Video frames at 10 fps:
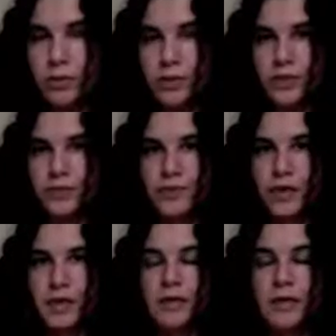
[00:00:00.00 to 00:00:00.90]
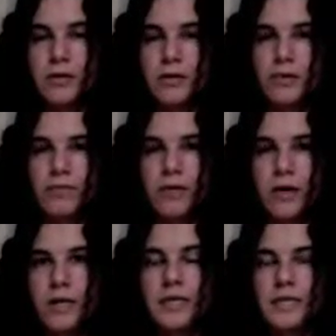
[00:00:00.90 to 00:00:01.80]
is running or
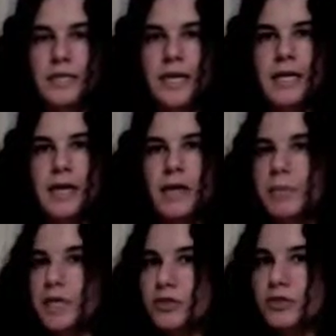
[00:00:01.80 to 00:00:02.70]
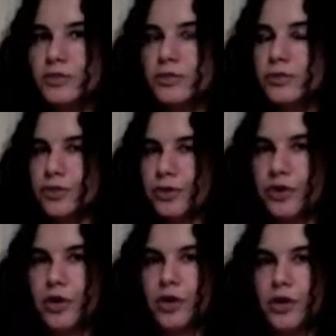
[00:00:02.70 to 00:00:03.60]
runs, and al-bintu, the
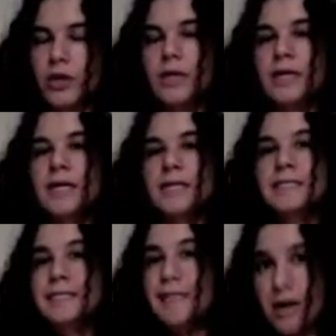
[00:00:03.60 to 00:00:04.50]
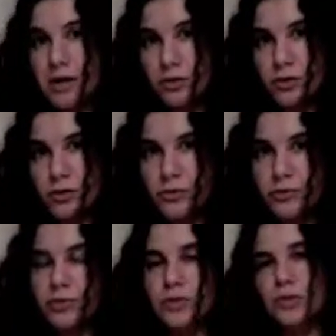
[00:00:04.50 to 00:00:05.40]
girl,
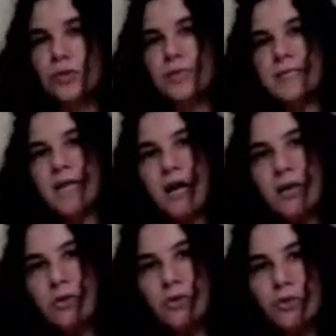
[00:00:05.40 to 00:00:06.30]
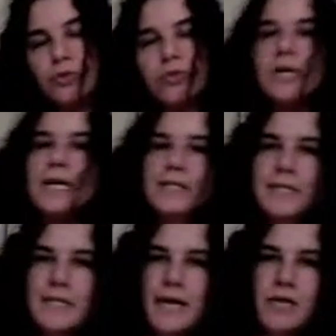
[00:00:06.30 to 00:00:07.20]
tarkudu. So it's yarkudu,
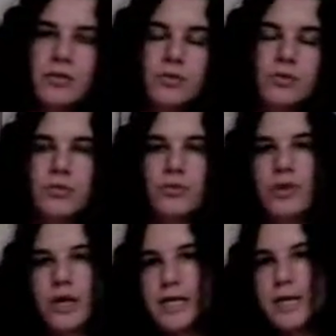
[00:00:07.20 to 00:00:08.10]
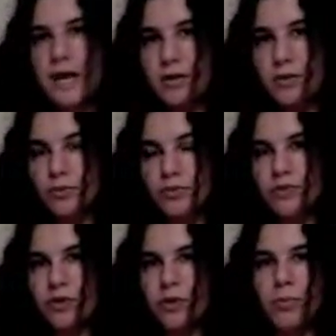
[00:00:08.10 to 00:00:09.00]
tarkudu. Yarkudu
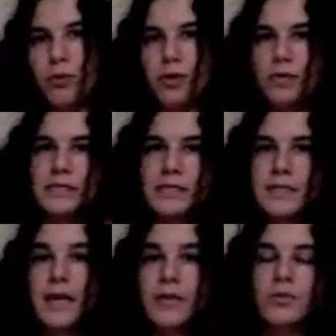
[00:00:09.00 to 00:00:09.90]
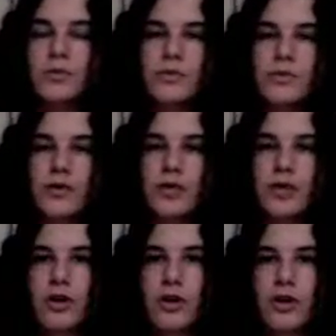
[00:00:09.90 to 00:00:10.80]
for boys, tarkudu for a
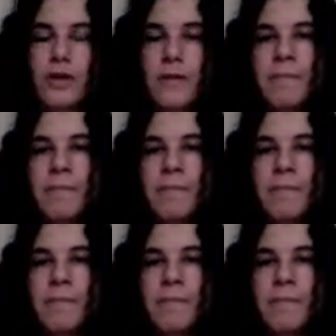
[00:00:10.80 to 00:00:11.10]
girl.